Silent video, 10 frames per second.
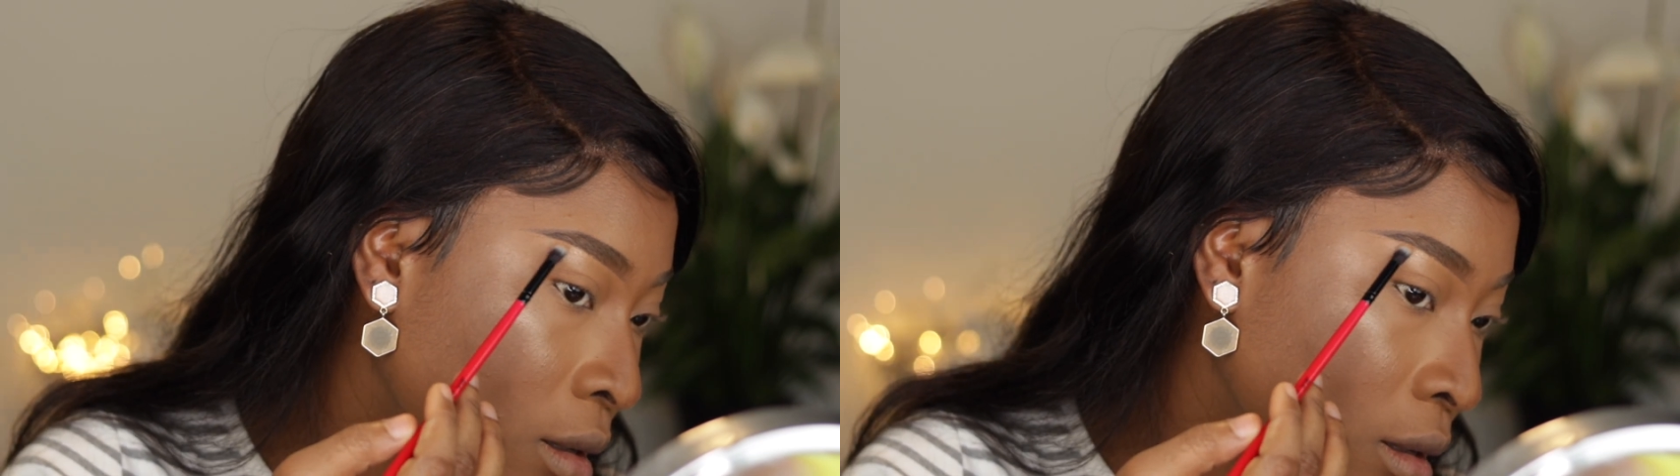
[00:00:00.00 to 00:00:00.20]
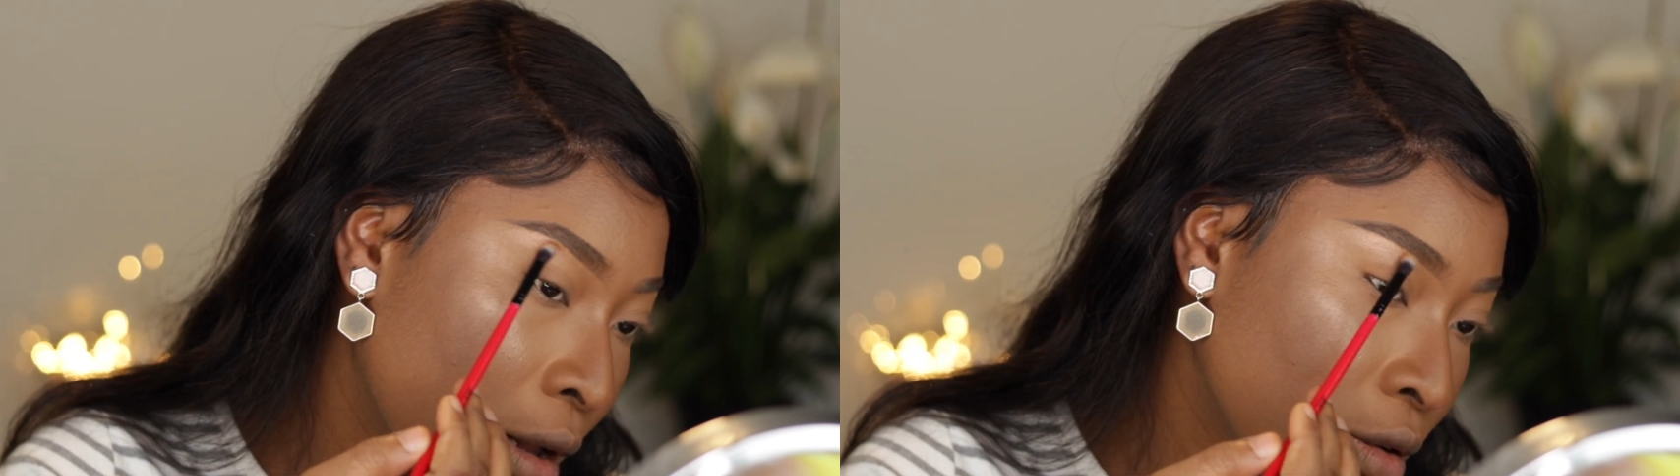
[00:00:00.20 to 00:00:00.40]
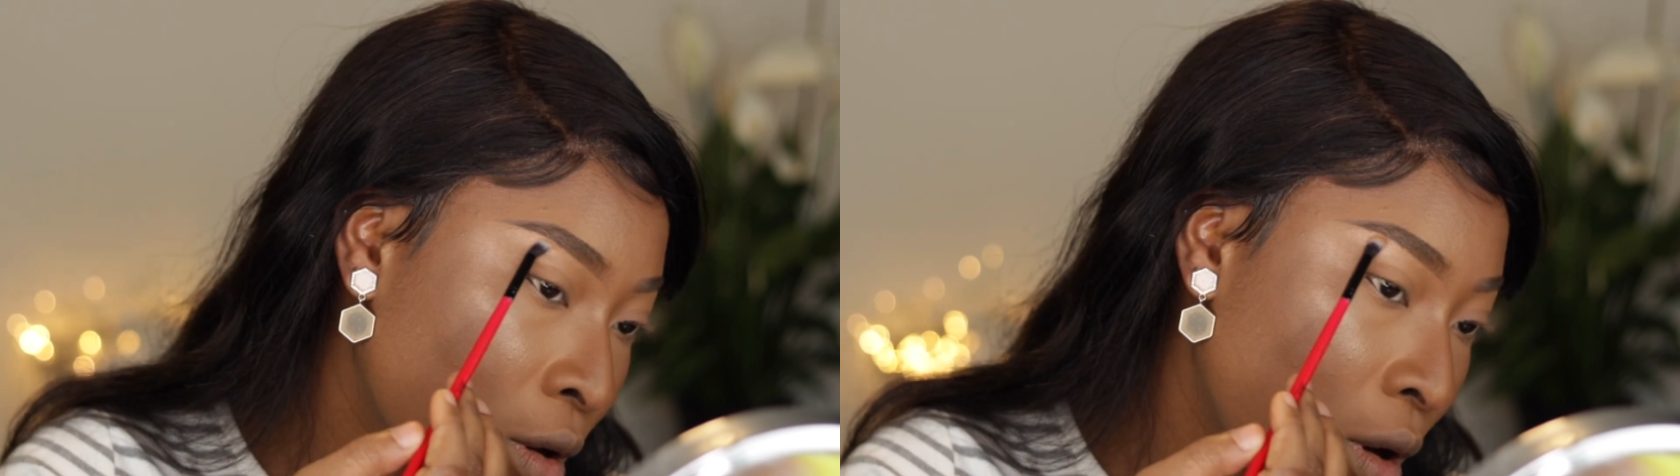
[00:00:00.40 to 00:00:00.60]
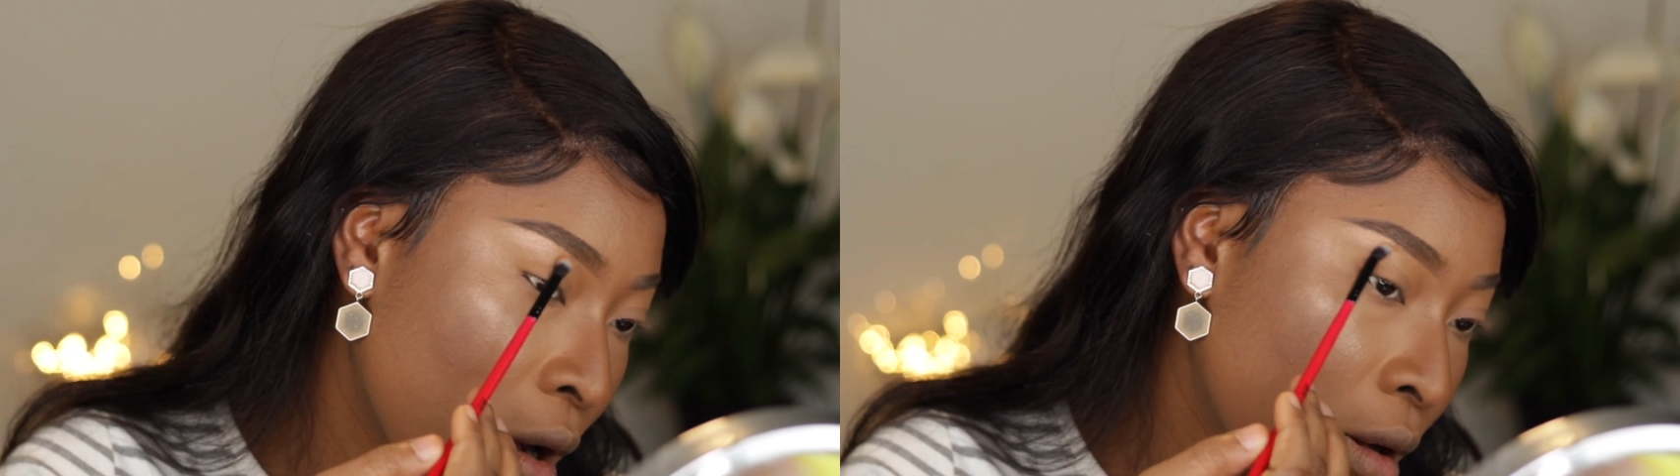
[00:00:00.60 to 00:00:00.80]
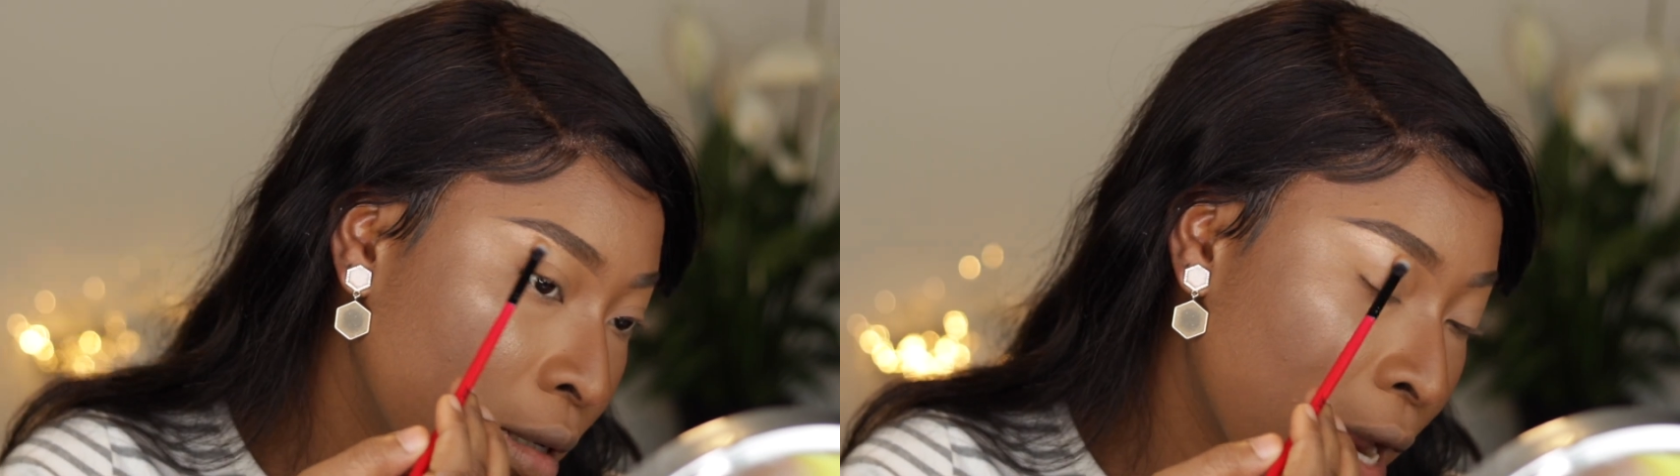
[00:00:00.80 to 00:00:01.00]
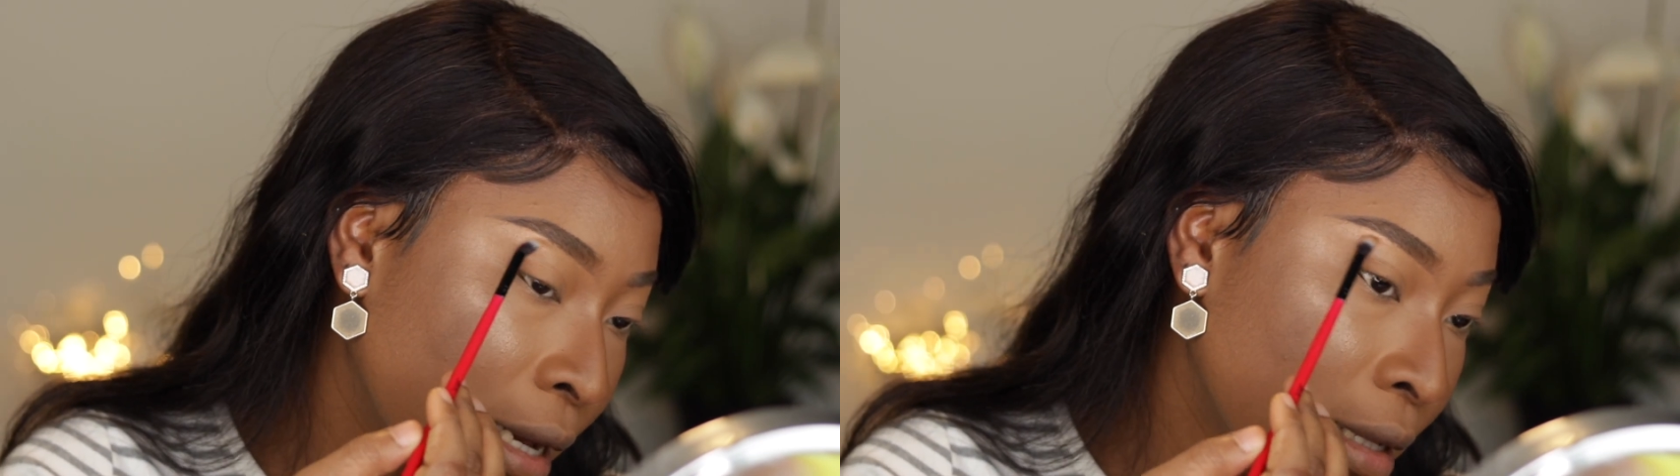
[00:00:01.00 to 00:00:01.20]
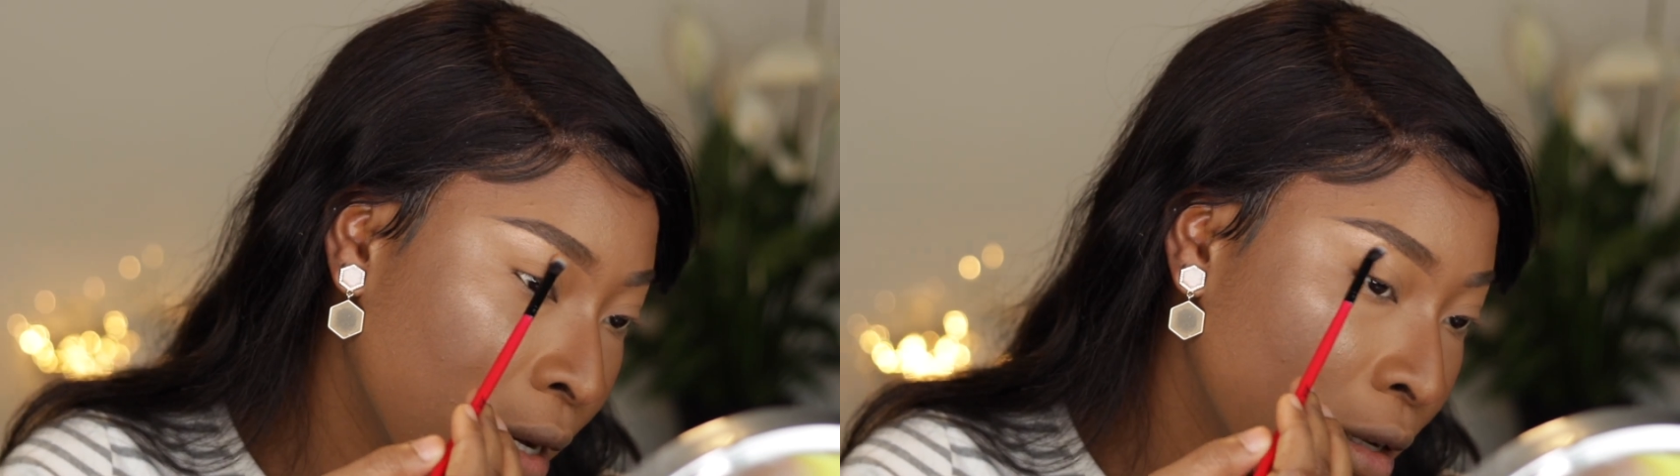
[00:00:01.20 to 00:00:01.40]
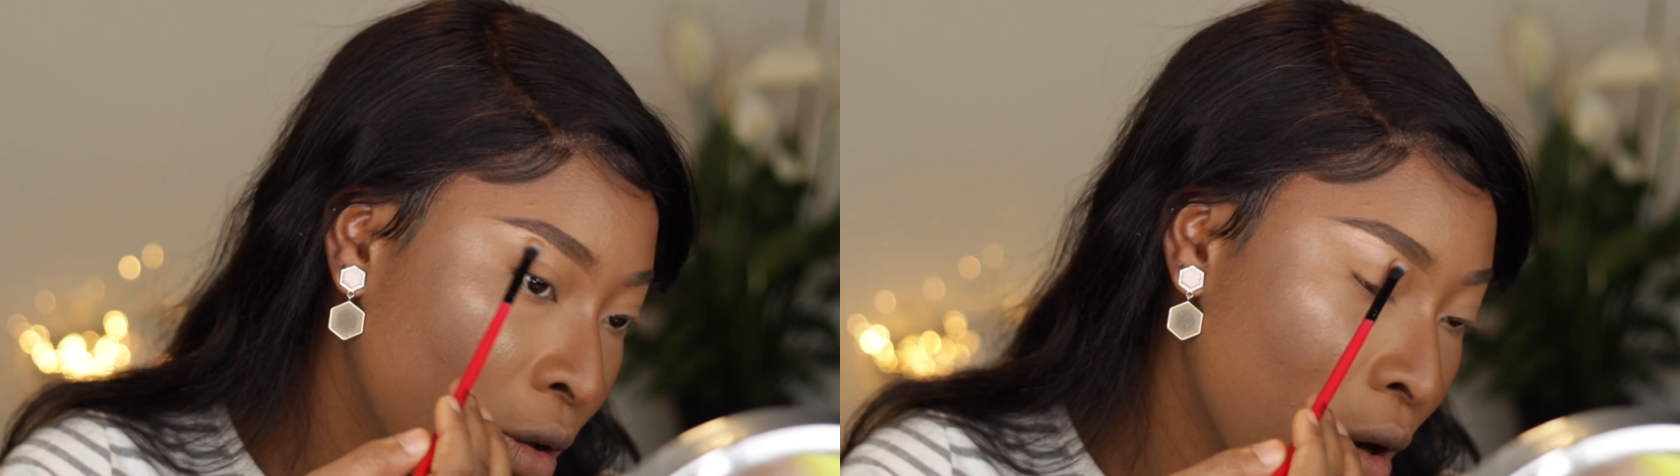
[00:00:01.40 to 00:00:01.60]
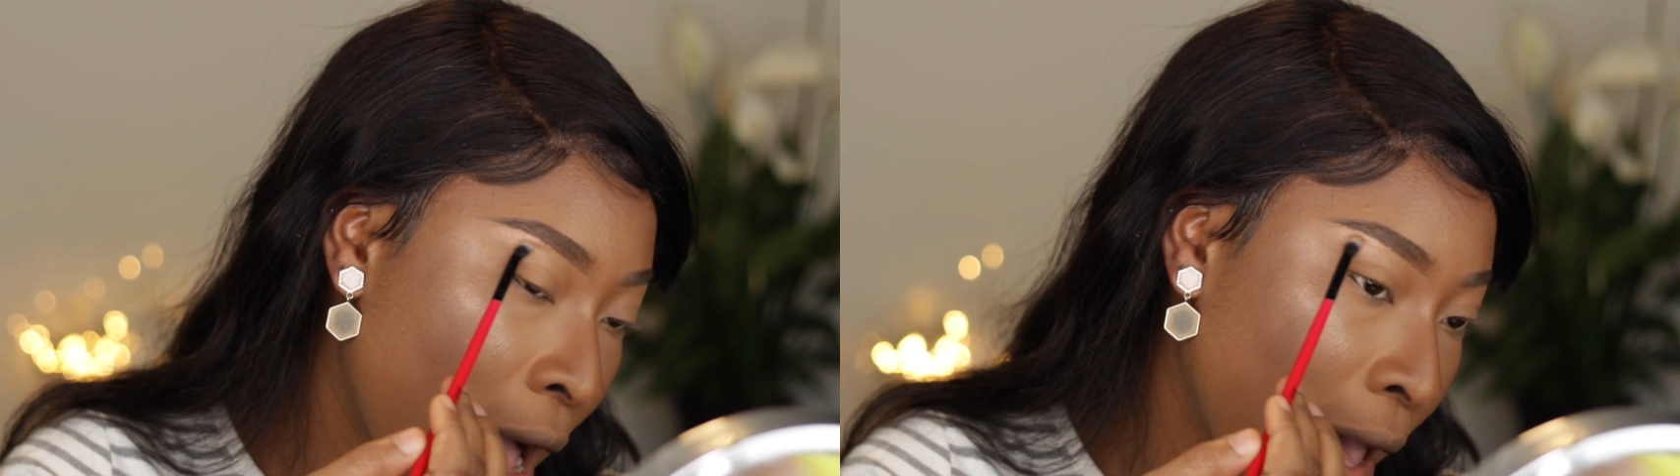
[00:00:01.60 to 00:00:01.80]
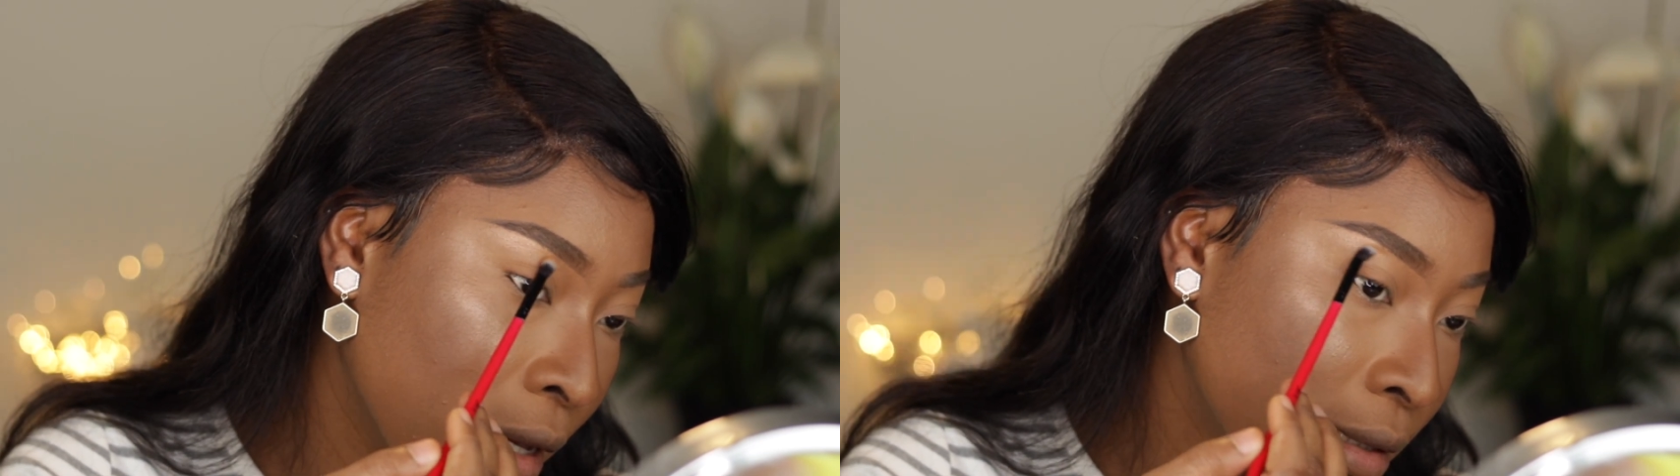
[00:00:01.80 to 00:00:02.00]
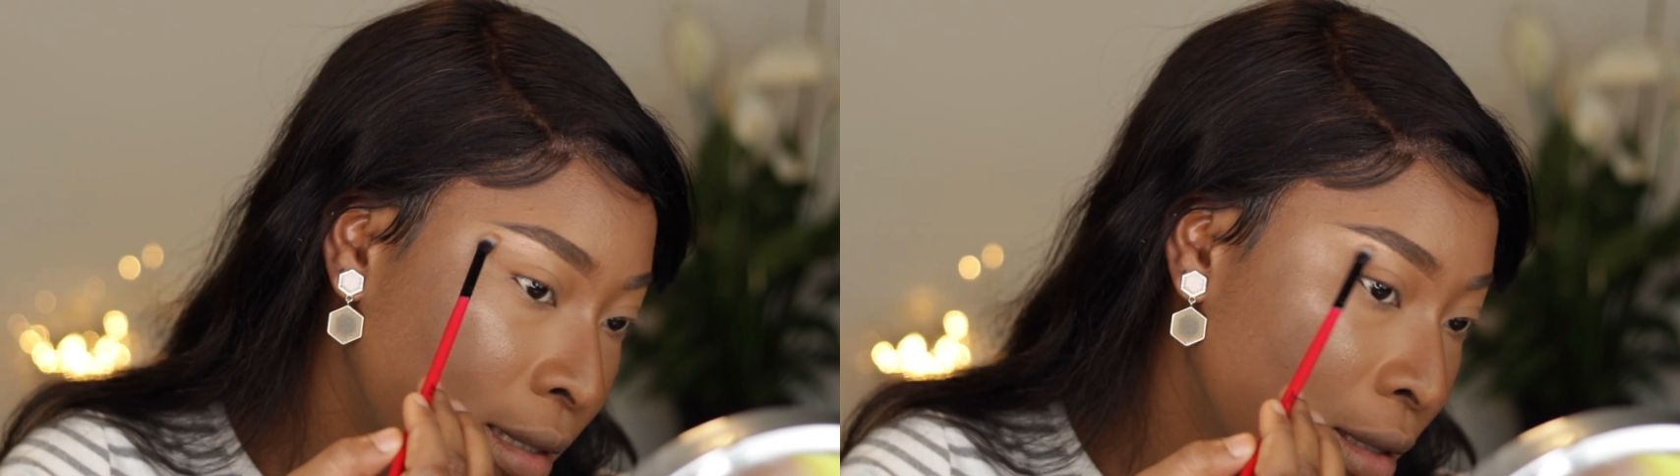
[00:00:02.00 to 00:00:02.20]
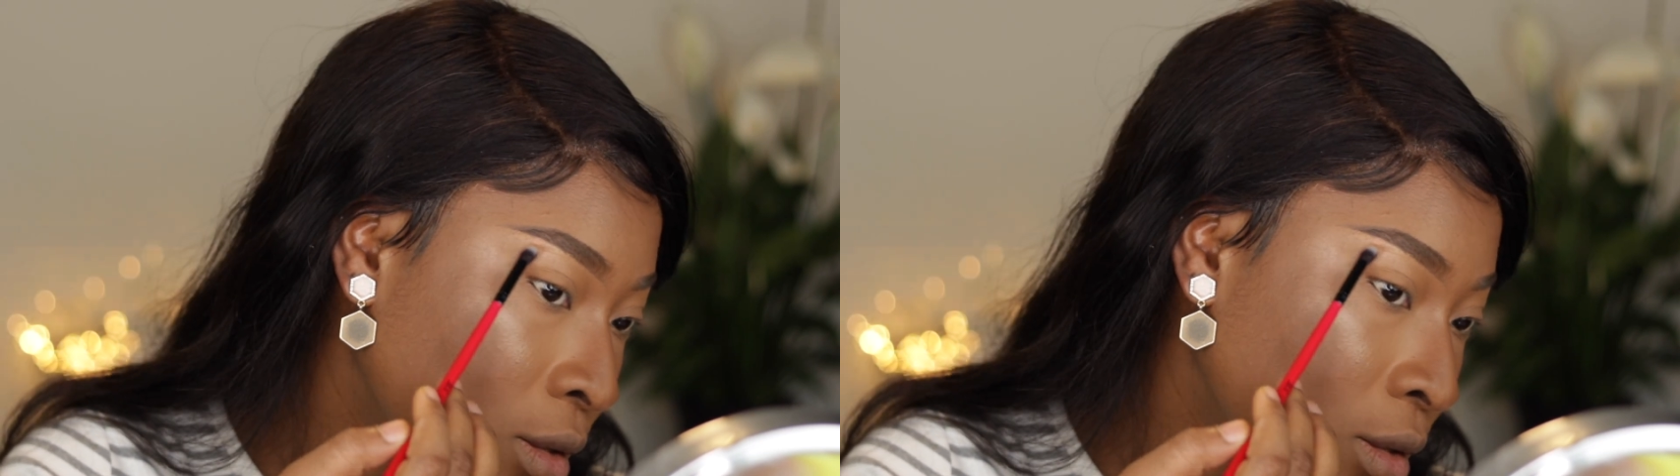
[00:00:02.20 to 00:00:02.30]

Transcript: and your liner, your eyes.